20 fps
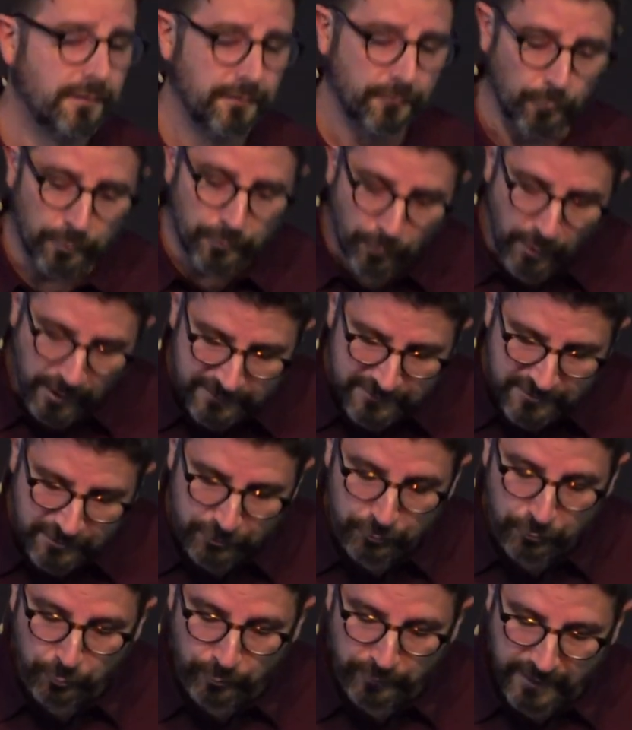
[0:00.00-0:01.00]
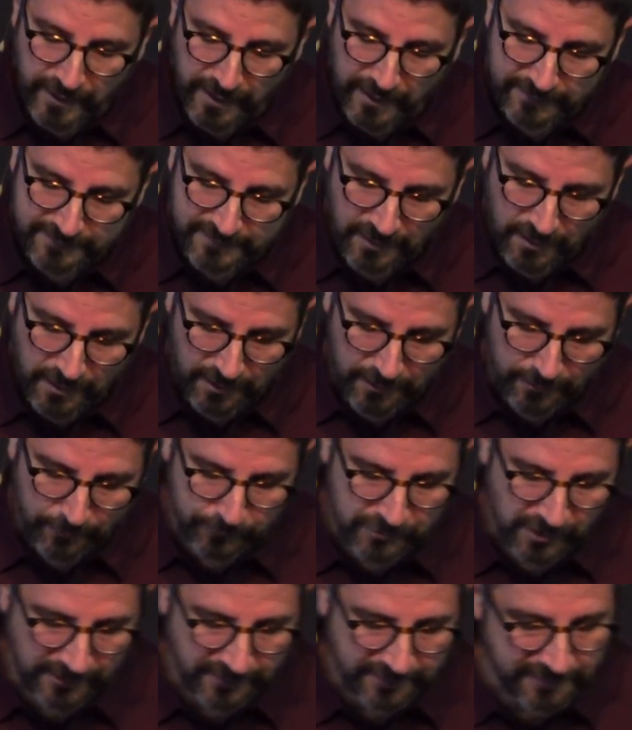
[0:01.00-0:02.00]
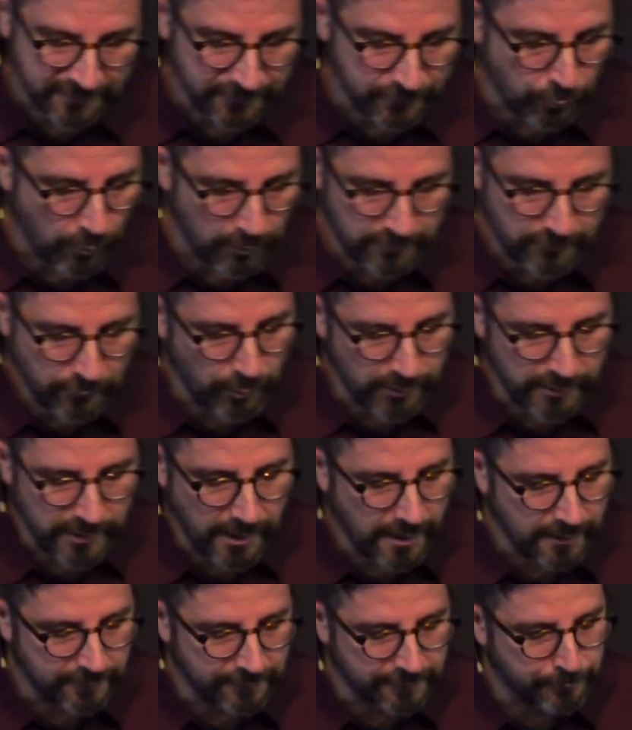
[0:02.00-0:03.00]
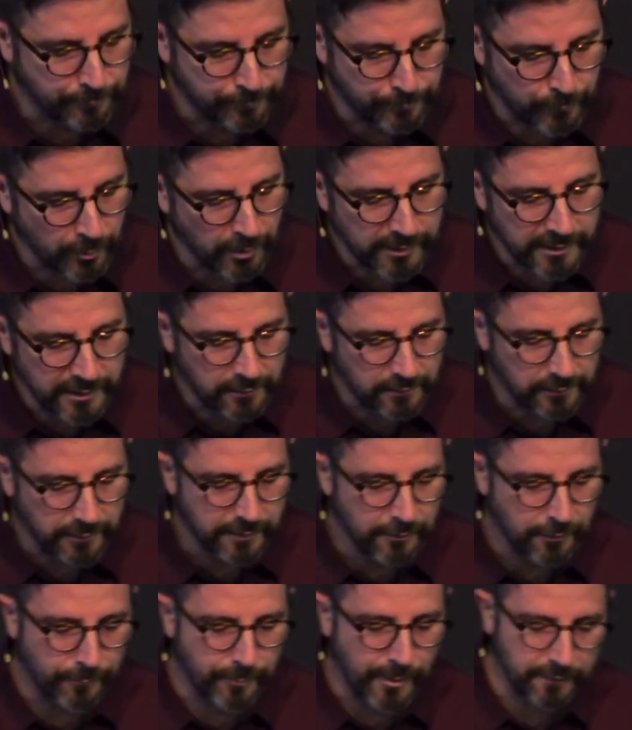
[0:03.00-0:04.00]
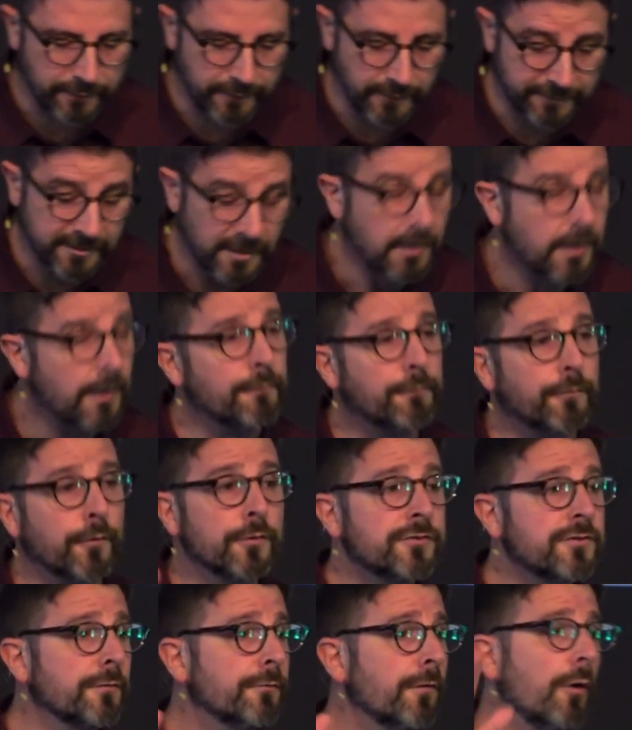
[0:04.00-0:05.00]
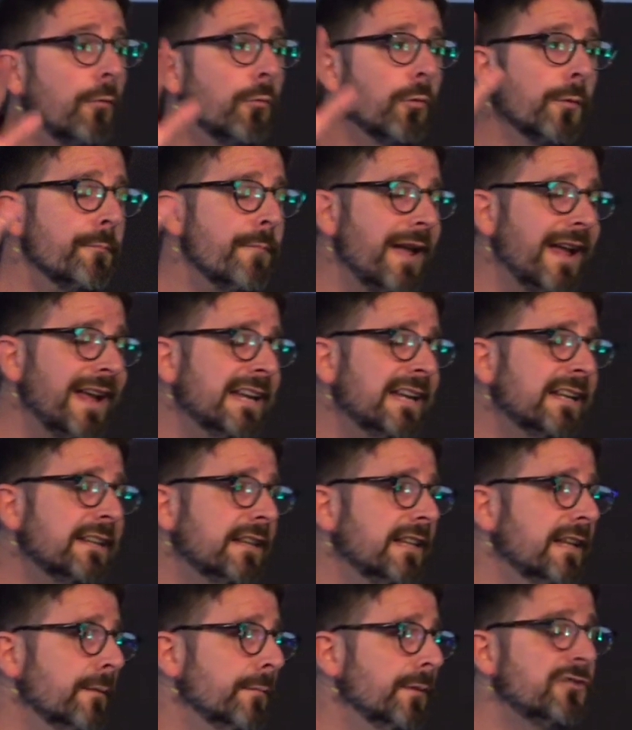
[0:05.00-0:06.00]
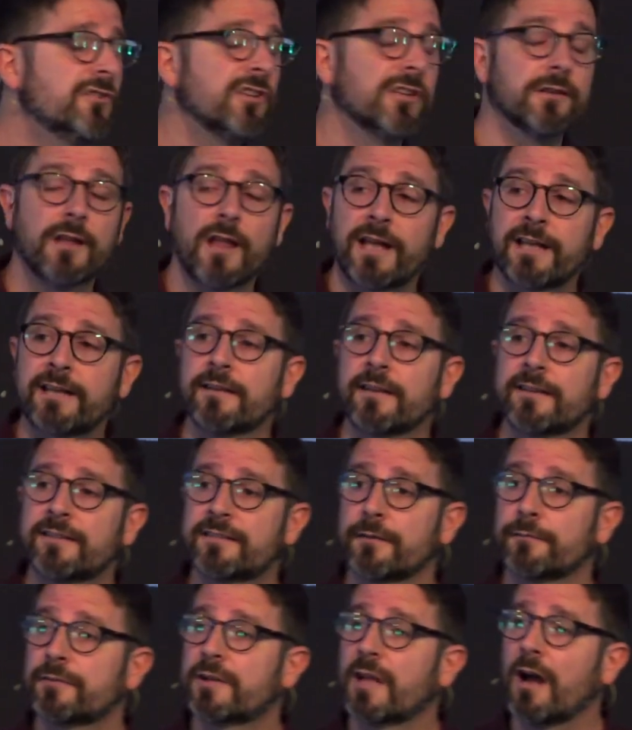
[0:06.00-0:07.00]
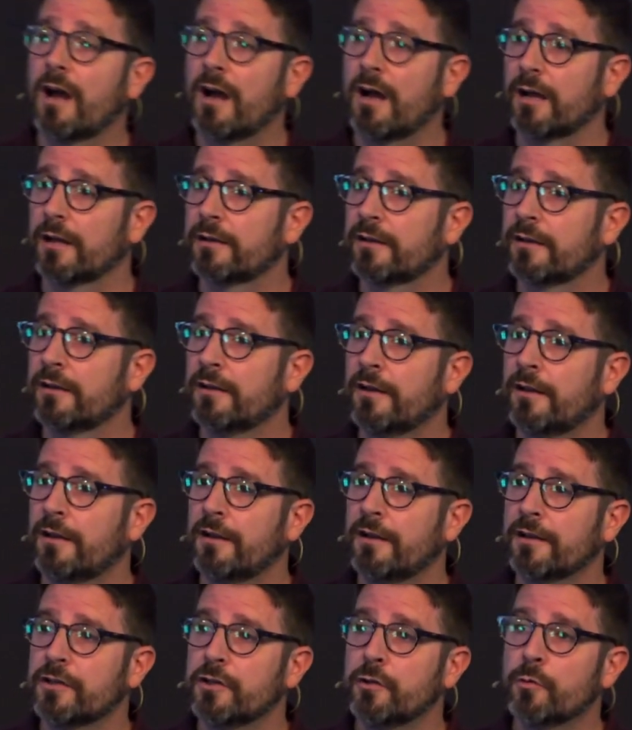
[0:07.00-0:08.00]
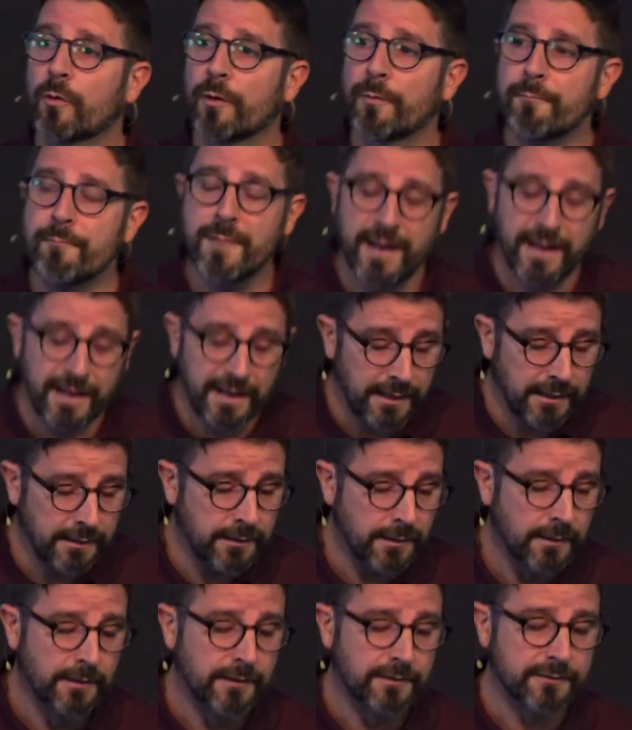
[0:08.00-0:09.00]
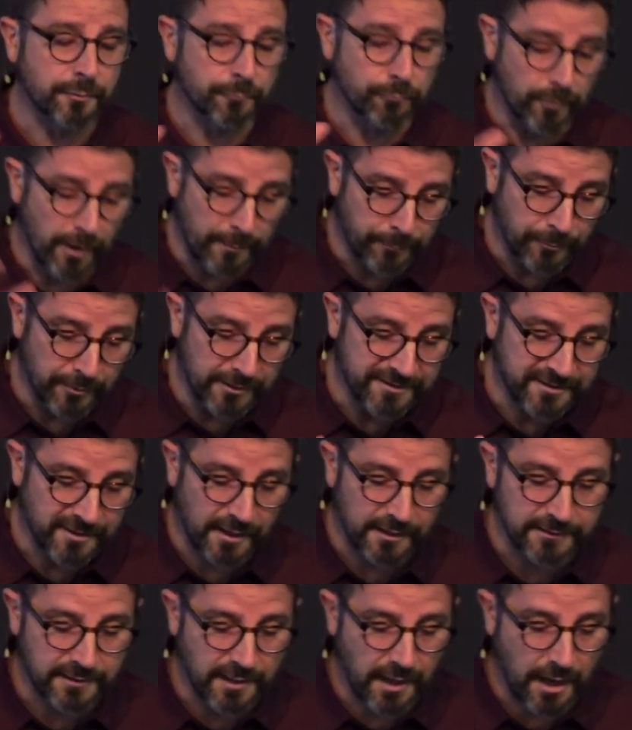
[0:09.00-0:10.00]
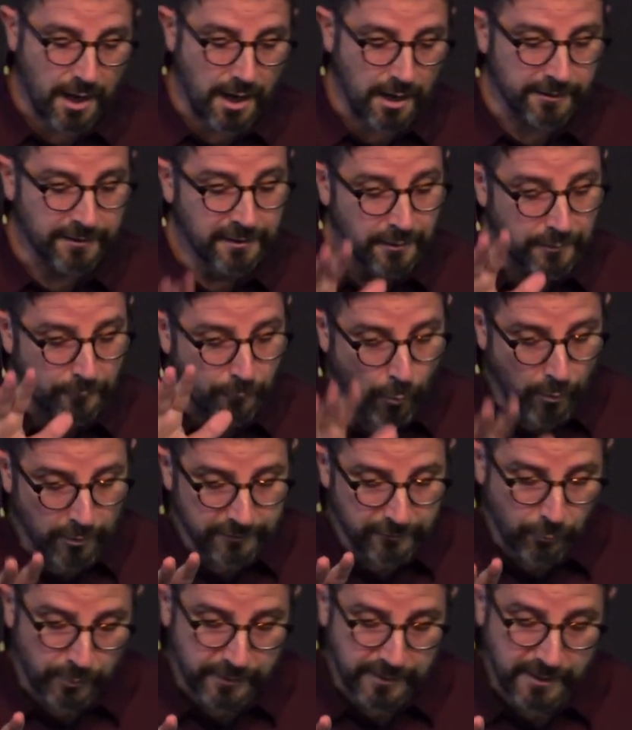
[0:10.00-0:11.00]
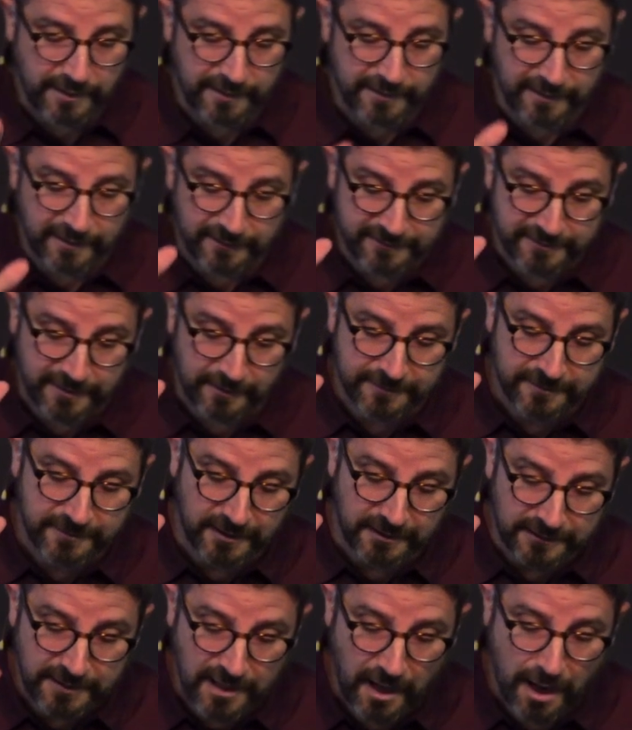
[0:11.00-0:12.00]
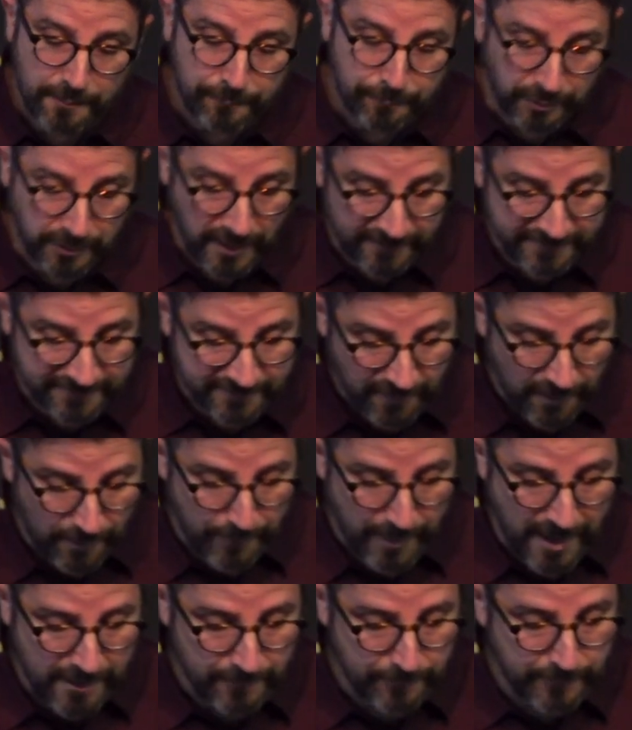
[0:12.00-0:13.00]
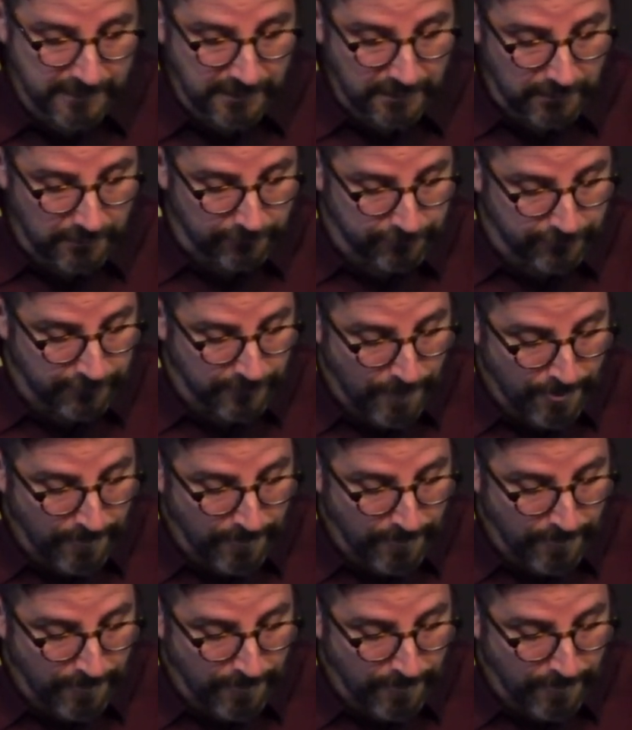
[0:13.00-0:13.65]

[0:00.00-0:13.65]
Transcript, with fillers: What do I do with that time? Genesis 1:28 is pretty clear about this. First of all, we're made in the image and likeness of God. You are made to represent God. 128 and it says God blessed them, Adam and Eve.